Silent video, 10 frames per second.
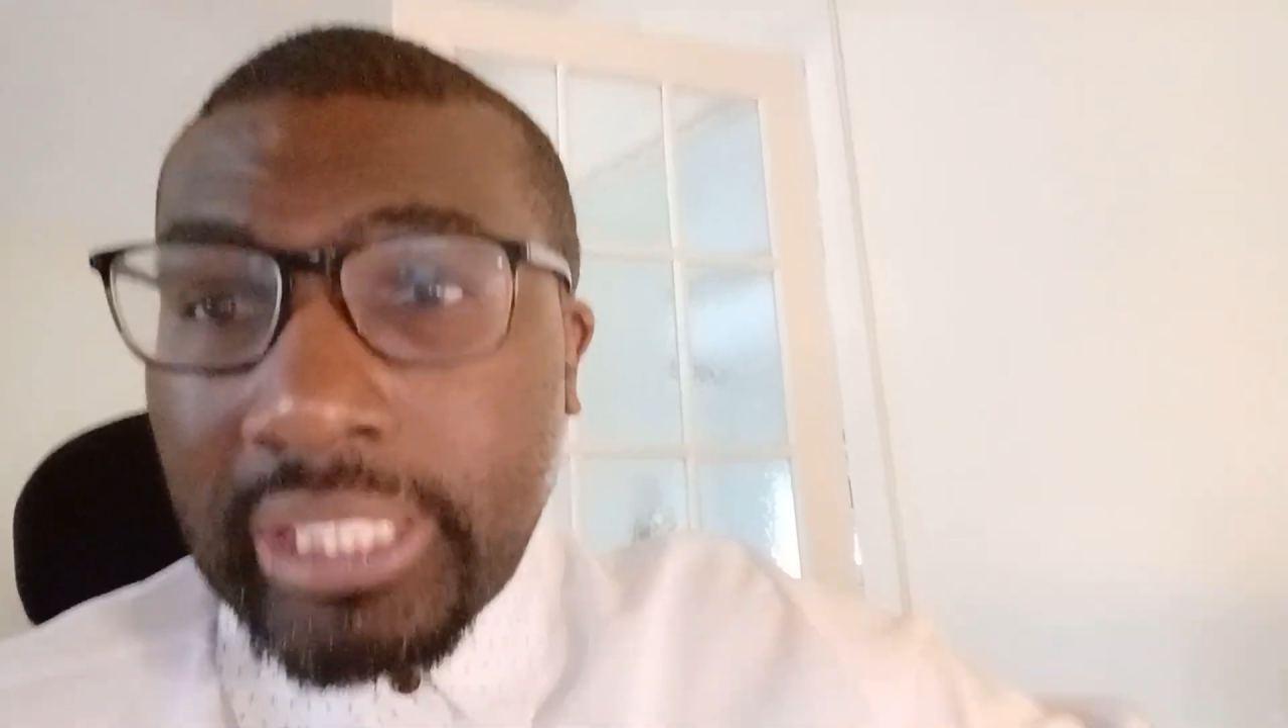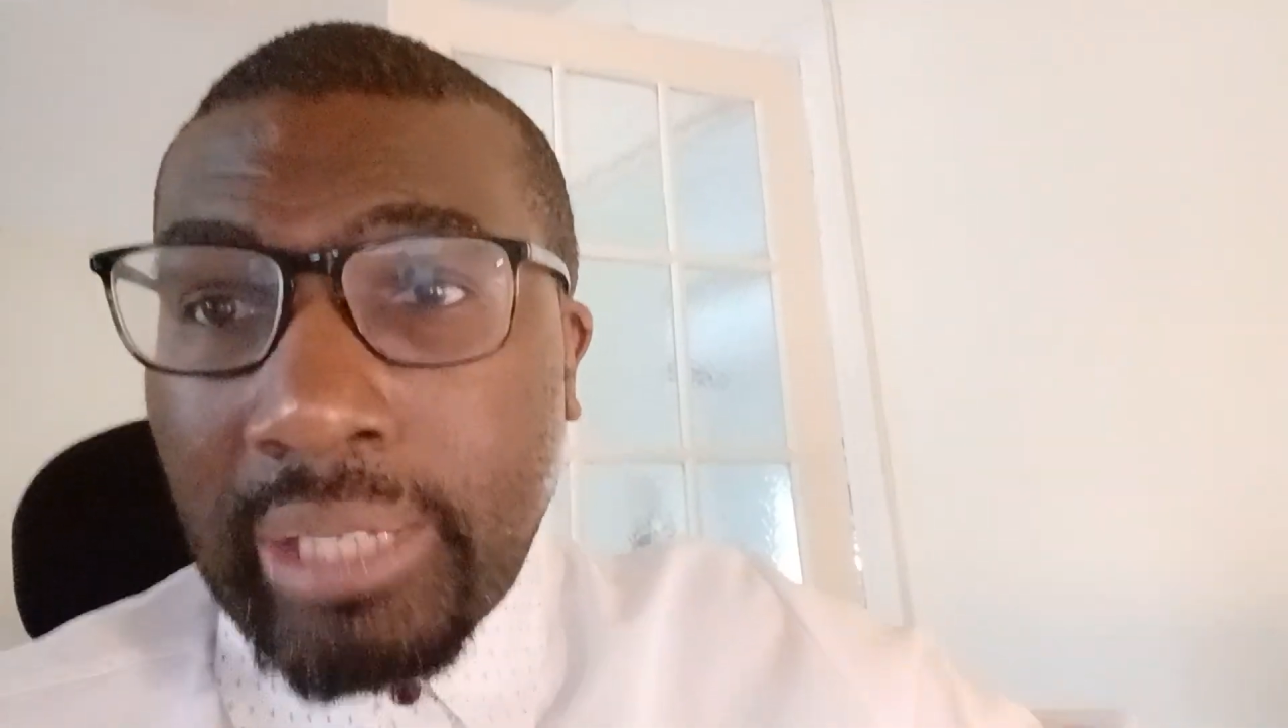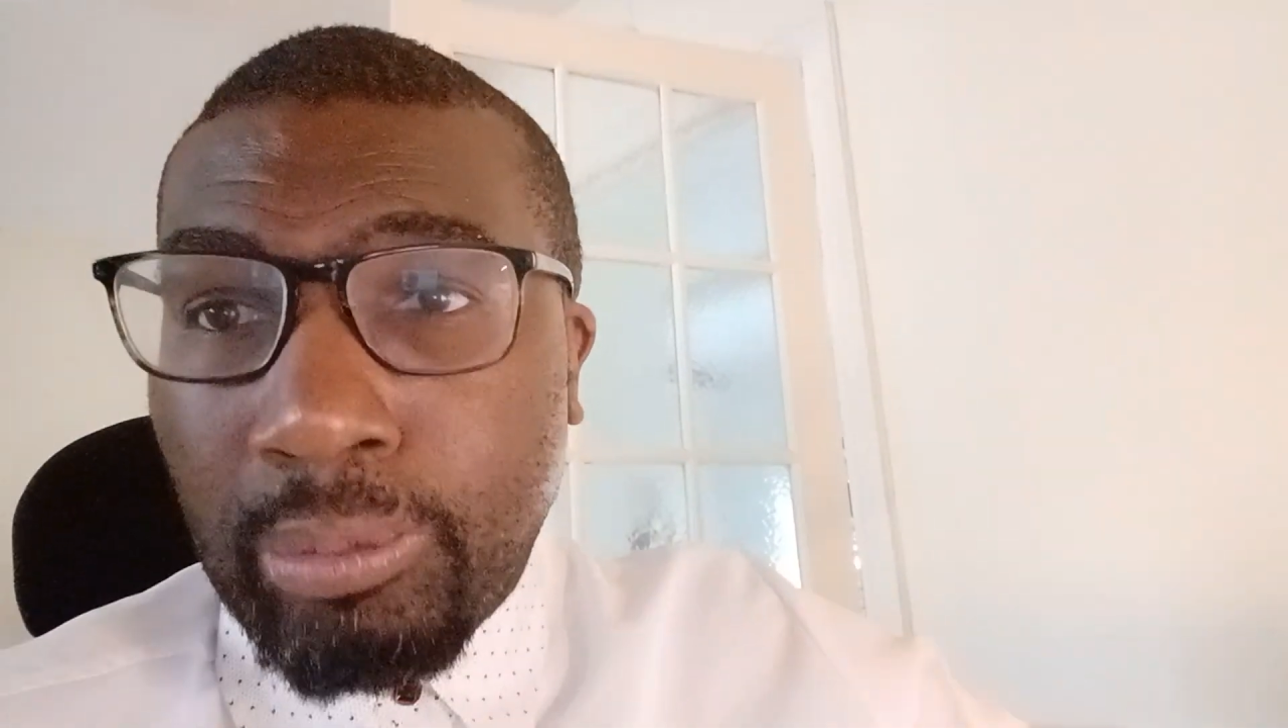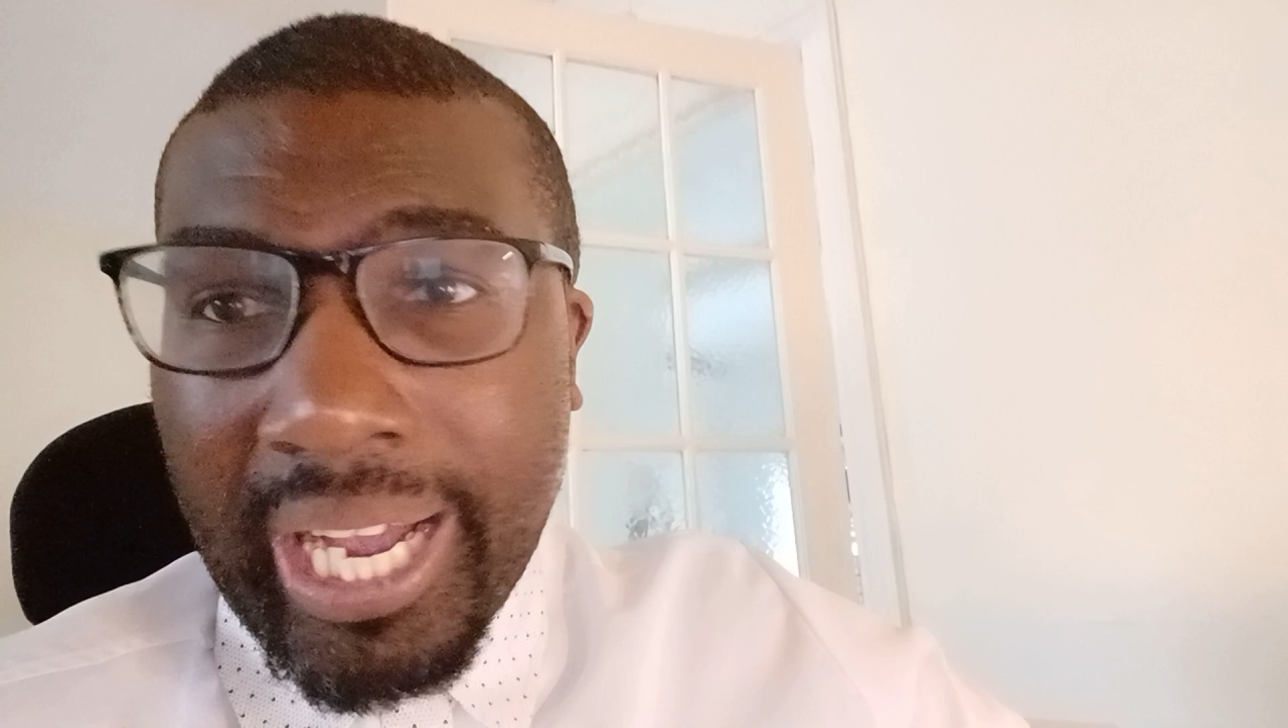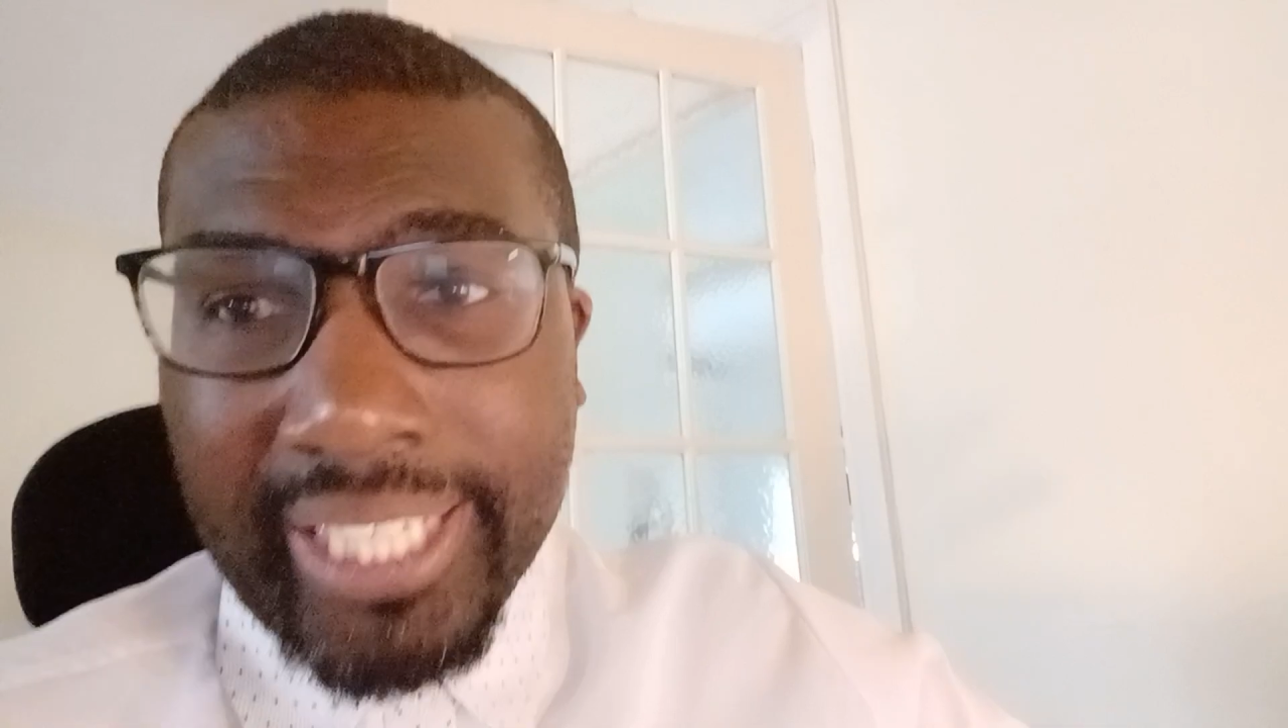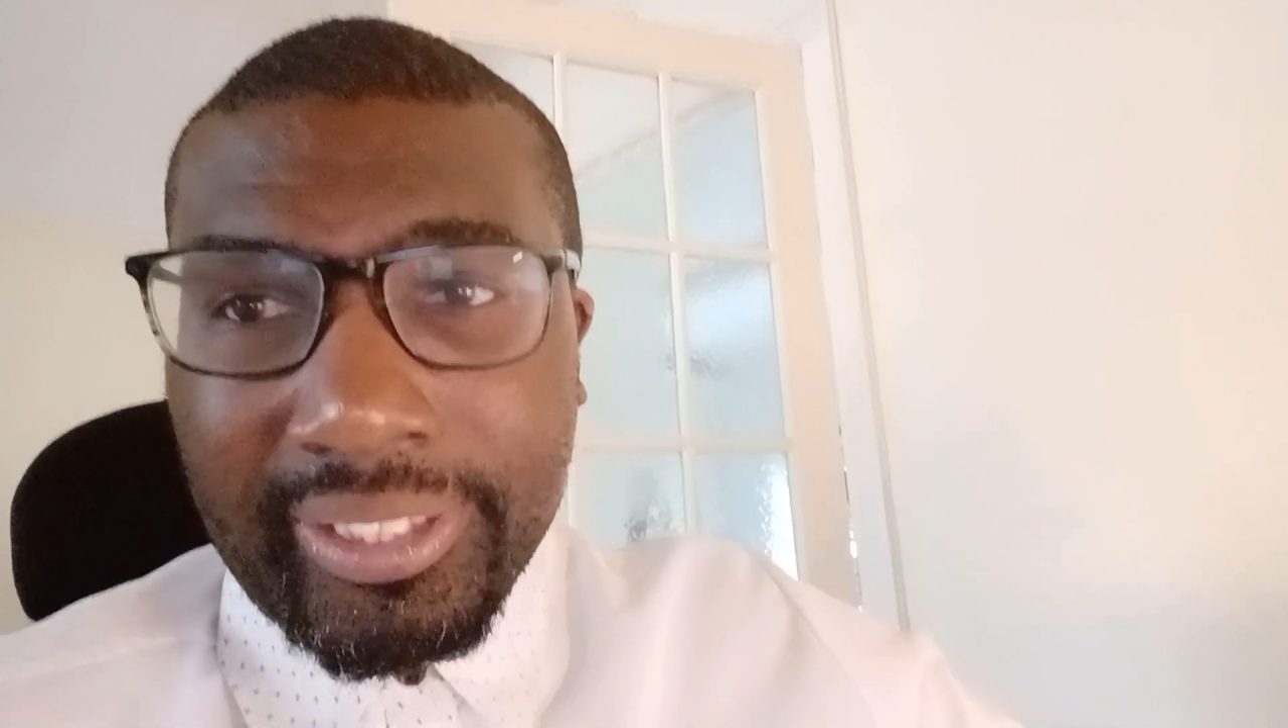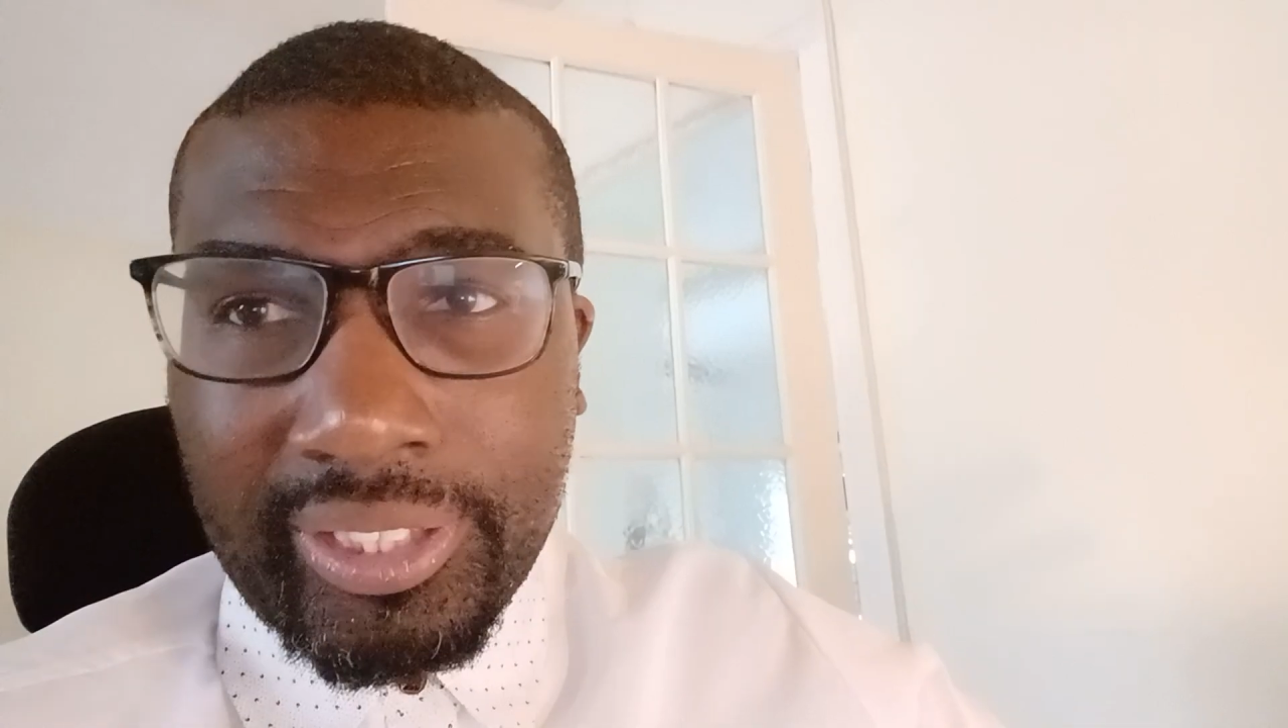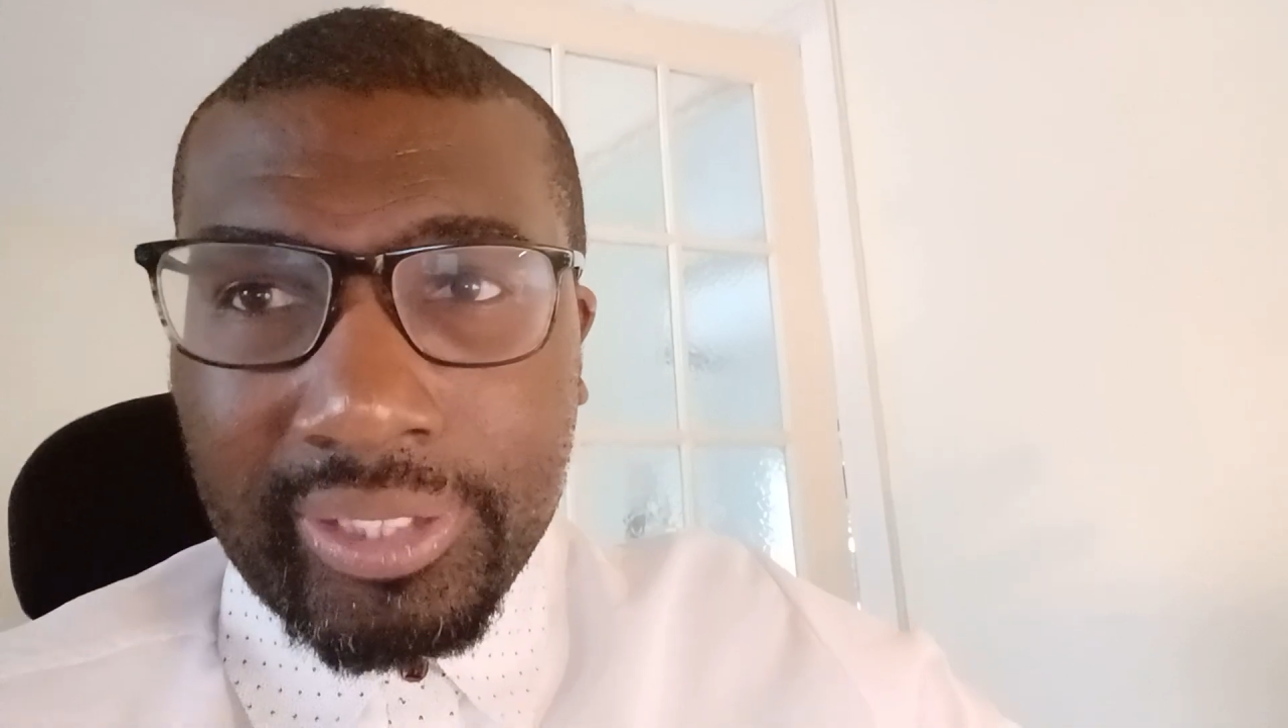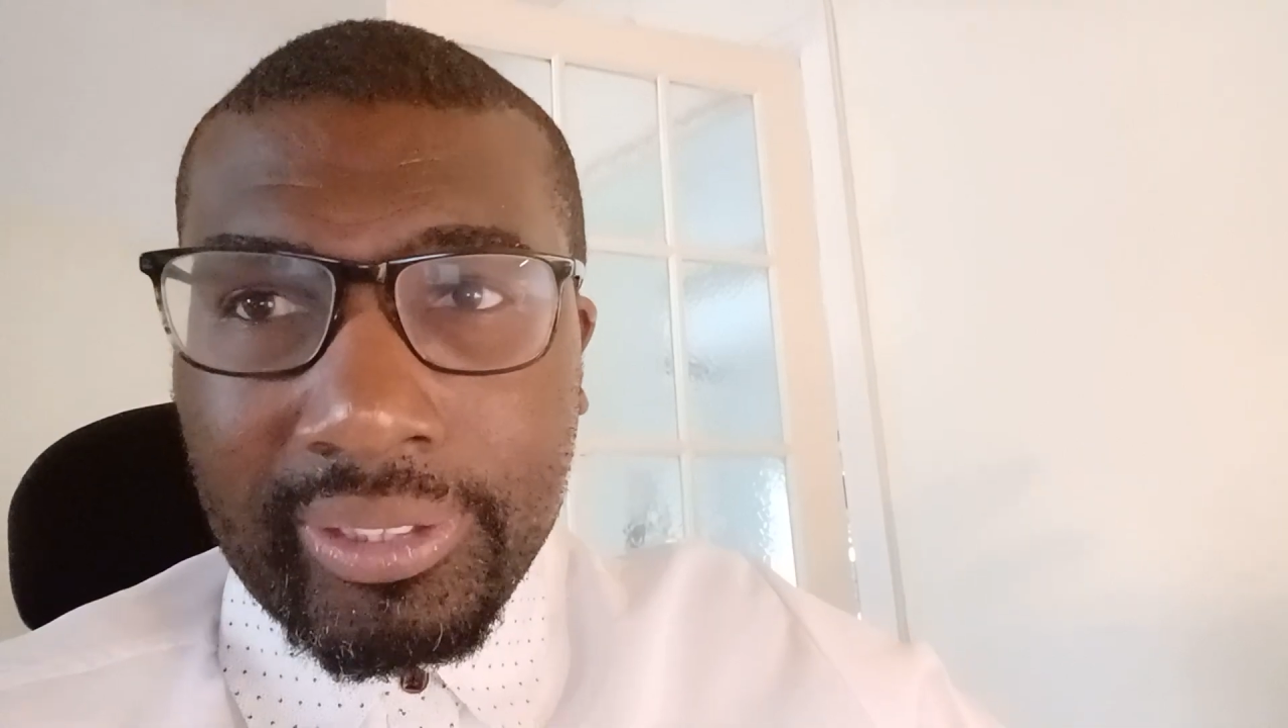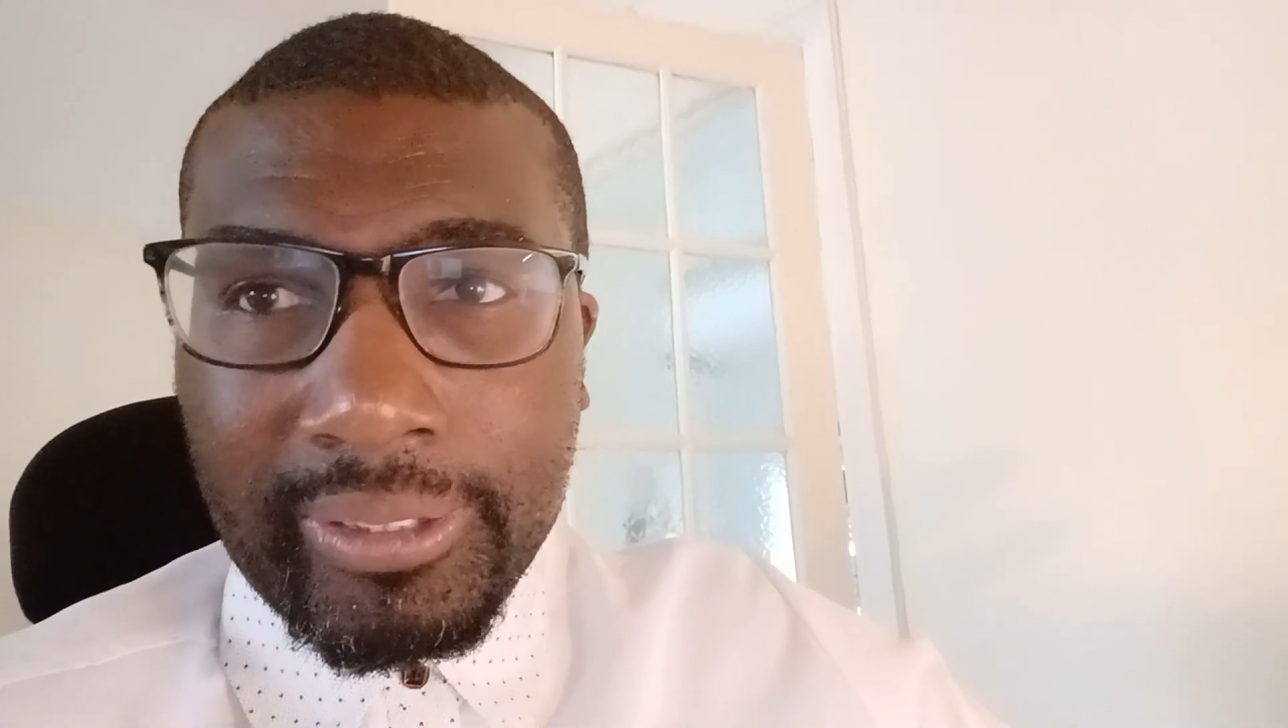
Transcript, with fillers: their weight?